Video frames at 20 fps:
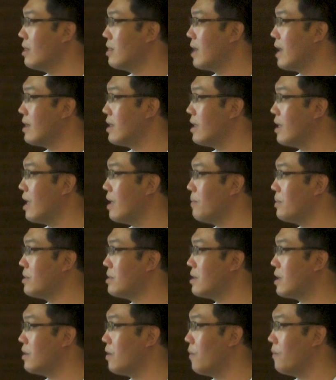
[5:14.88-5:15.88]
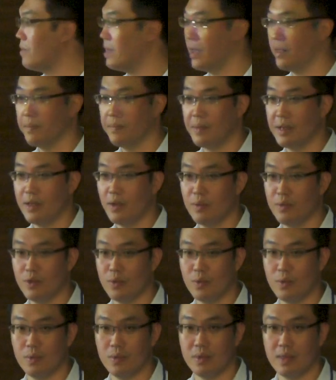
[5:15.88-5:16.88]
98% of them belong
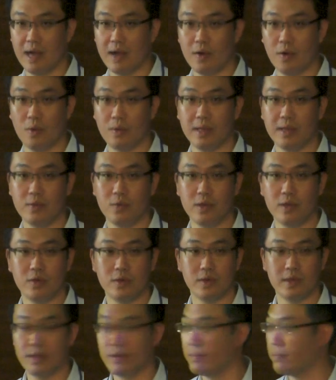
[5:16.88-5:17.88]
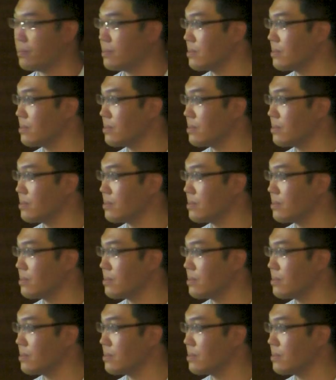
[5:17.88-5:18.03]
to non-coding region.